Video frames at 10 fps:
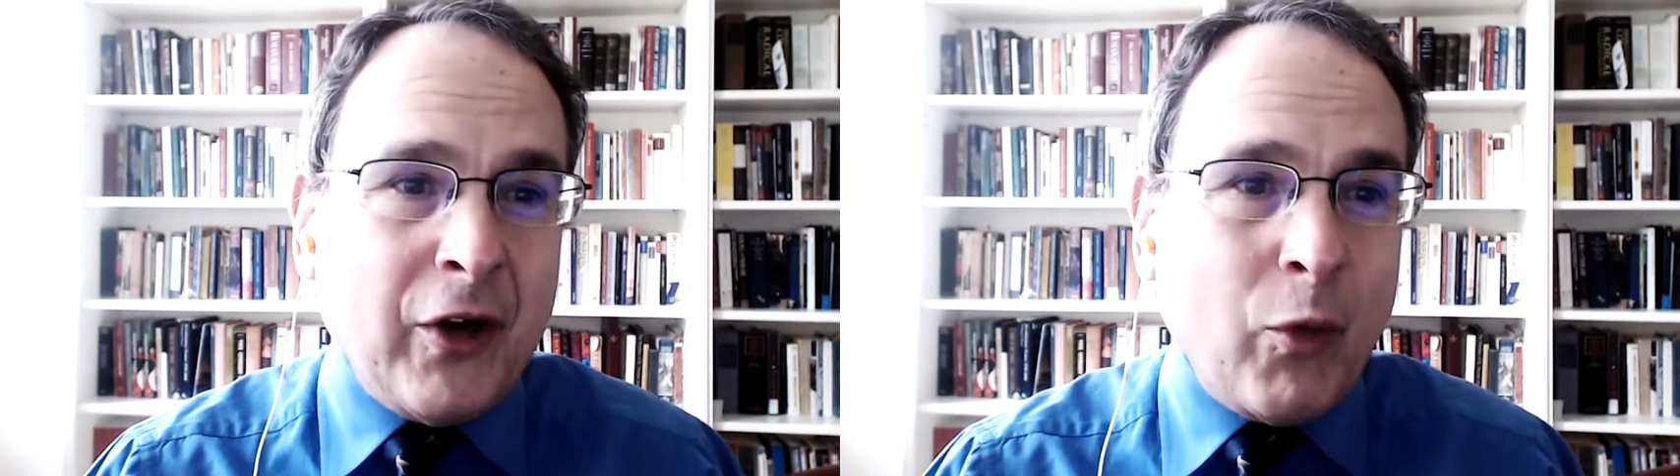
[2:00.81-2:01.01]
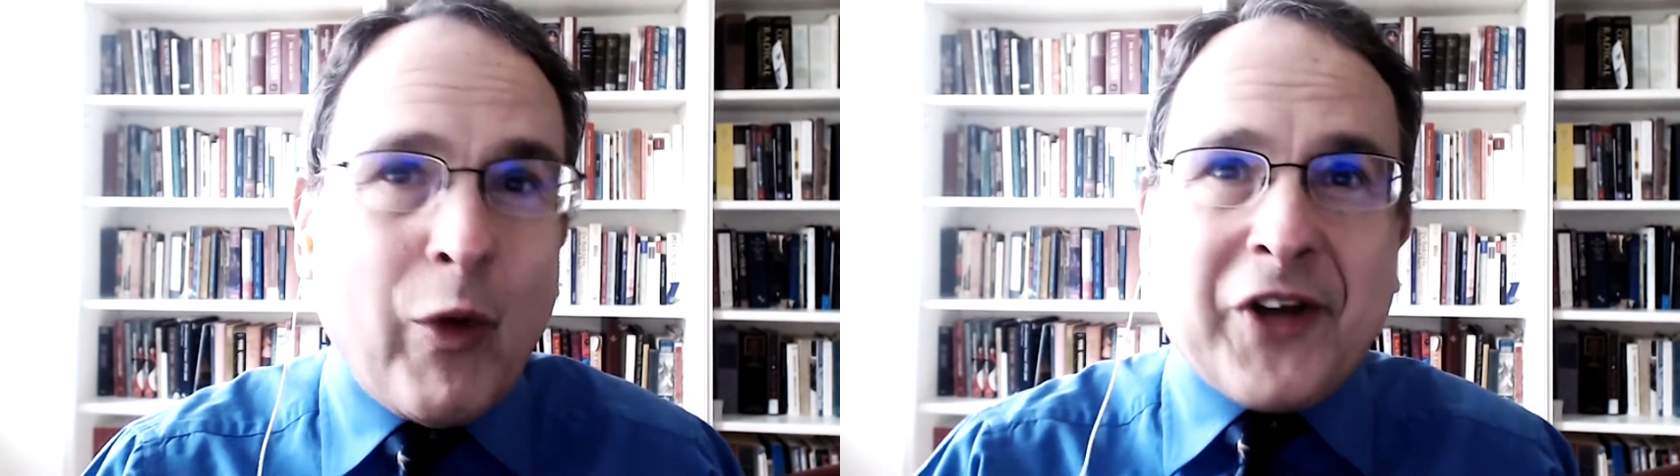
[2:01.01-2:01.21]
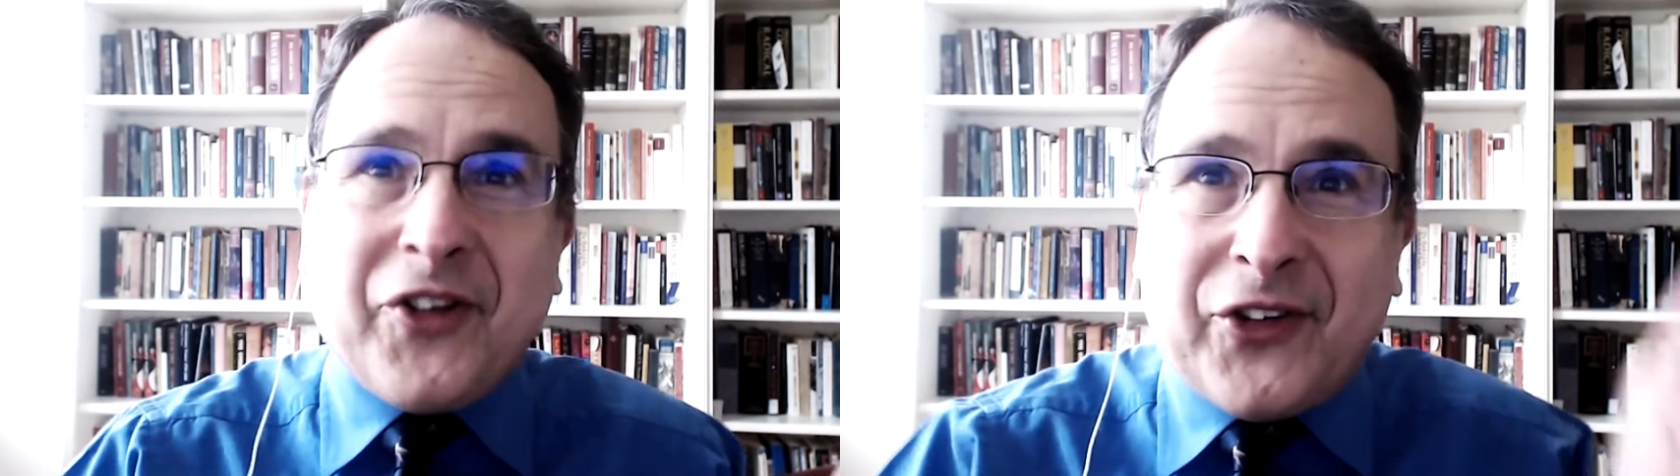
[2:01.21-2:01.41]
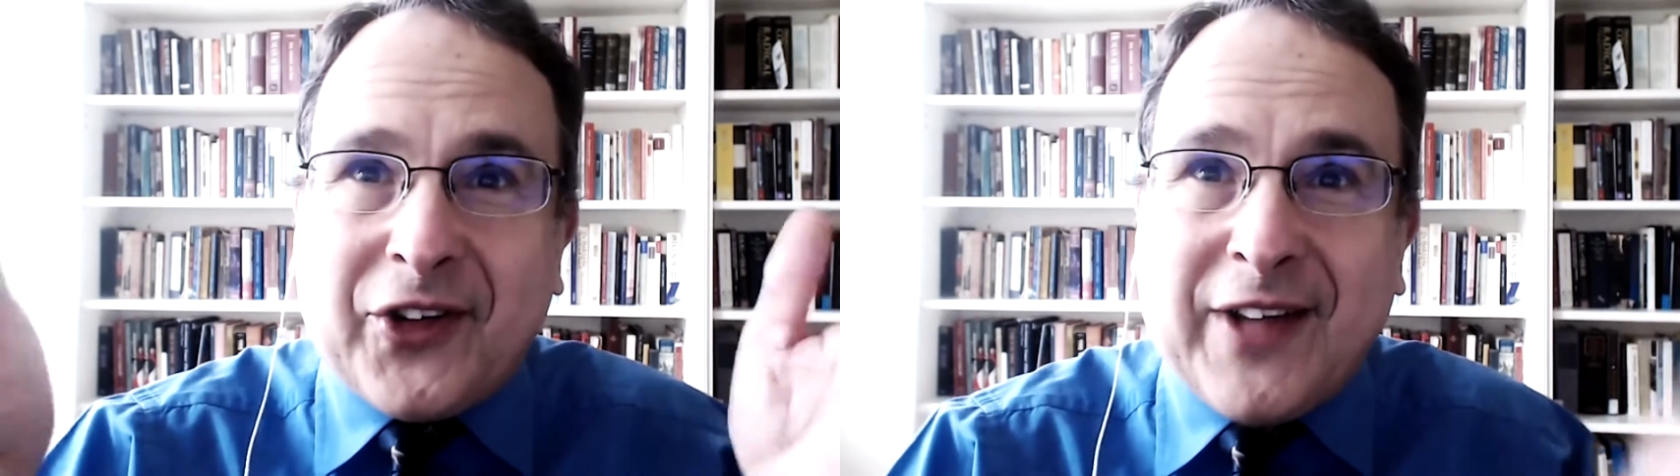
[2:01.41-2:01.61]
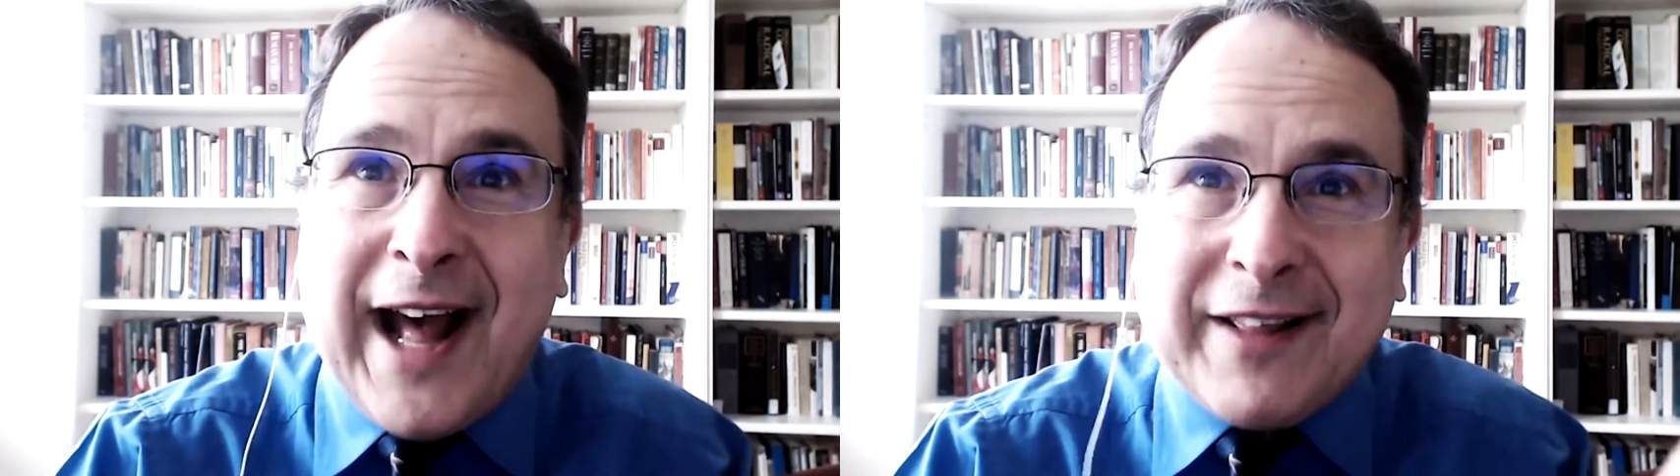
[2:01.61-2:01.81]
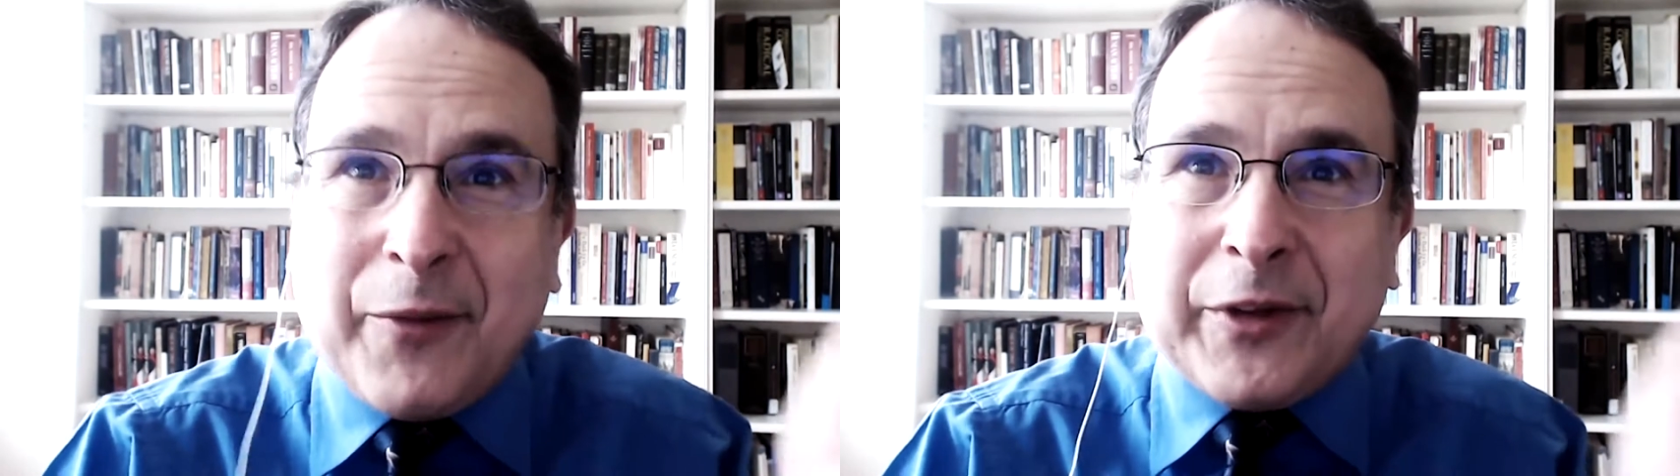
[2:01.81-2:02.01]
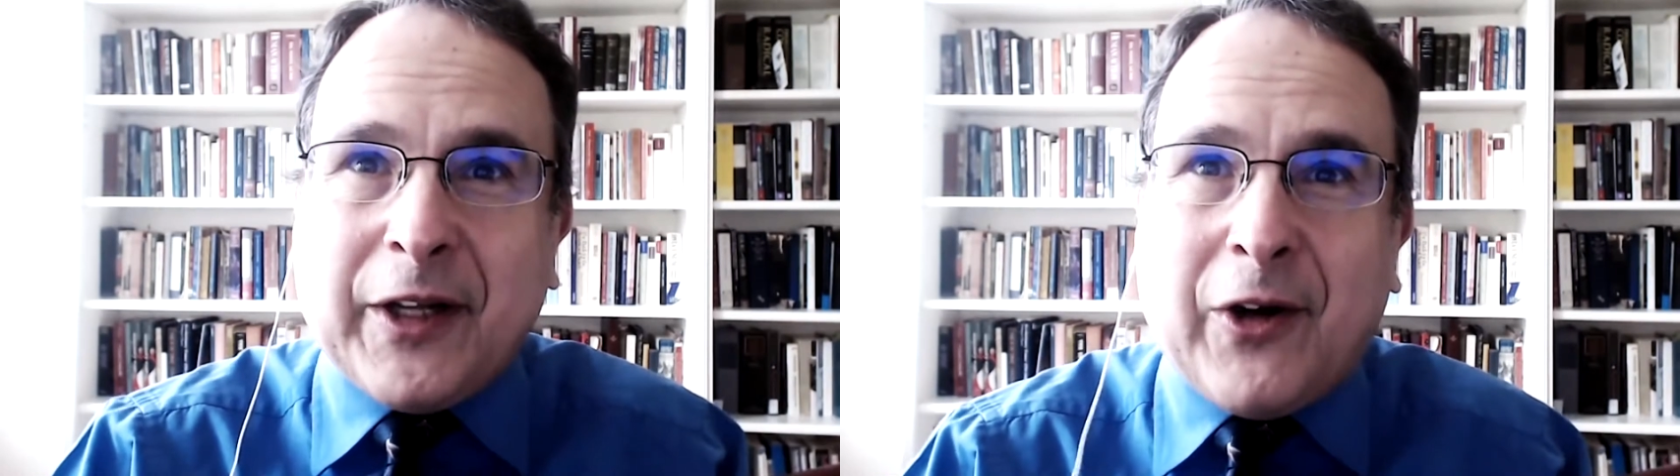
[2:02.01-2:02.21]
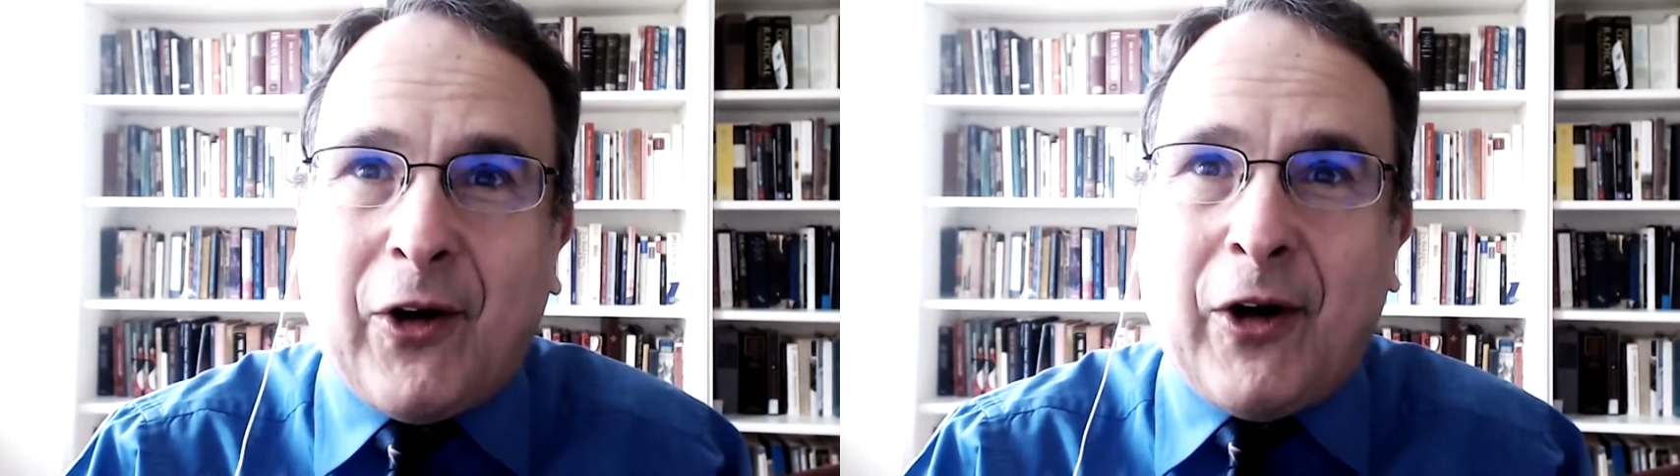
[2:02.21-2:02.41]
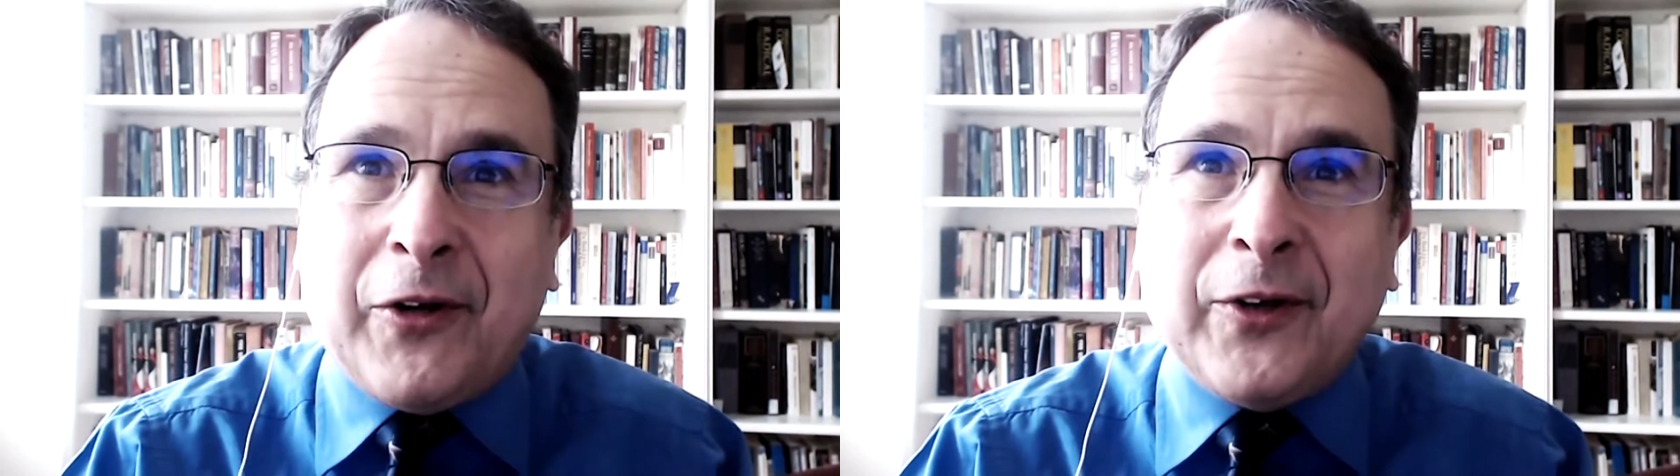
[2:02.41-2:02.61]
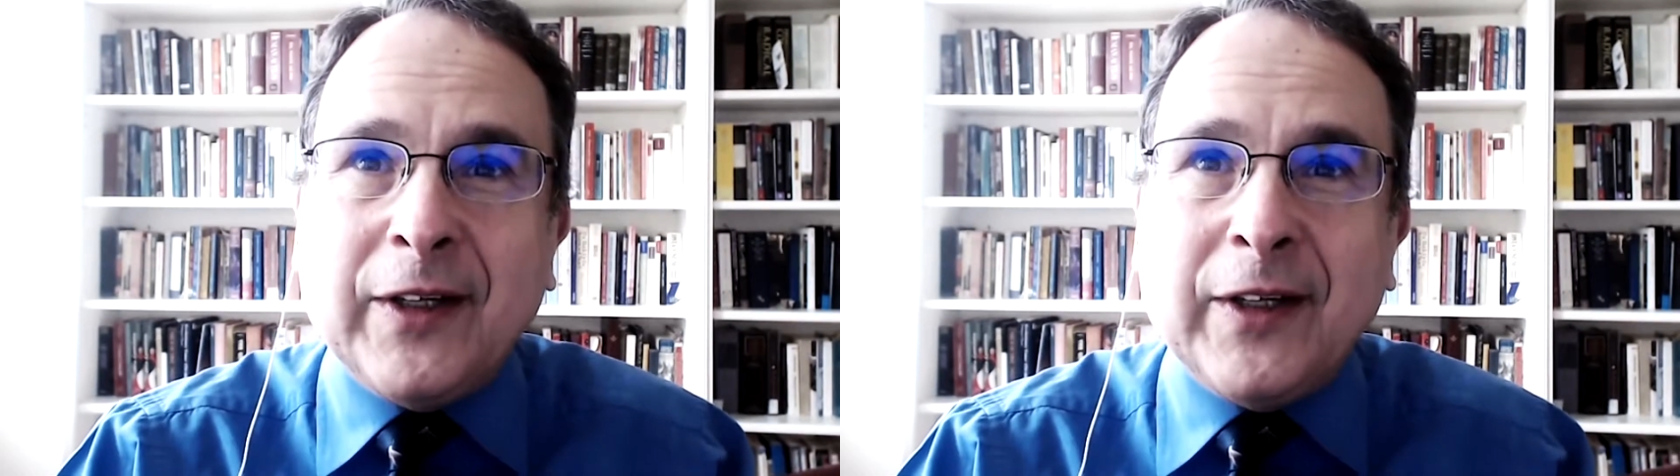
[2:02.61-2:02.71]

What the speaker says: which is exactly what the Cardinal